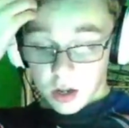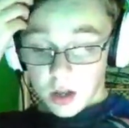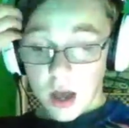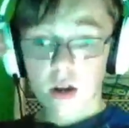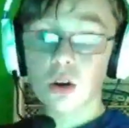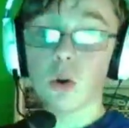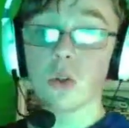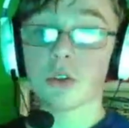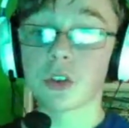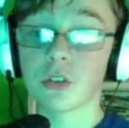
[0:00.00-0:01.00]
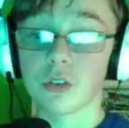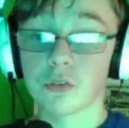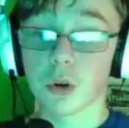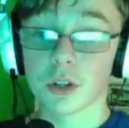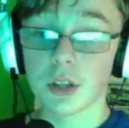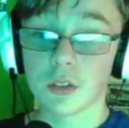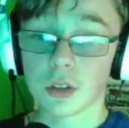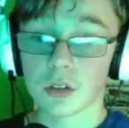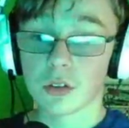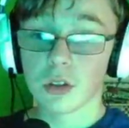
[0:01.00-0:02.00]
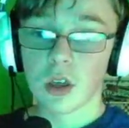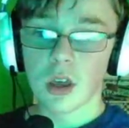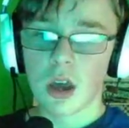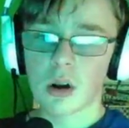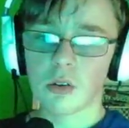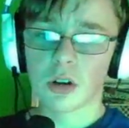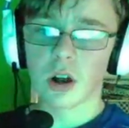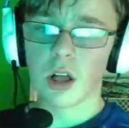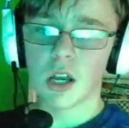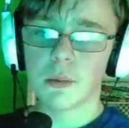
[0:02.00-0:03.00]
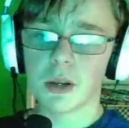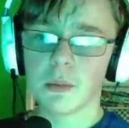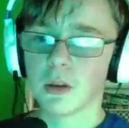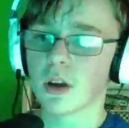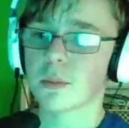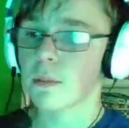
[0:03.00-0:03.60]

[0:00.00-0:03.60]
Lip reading: I don't know who the 614th is. I don't recall anybody being wrecked by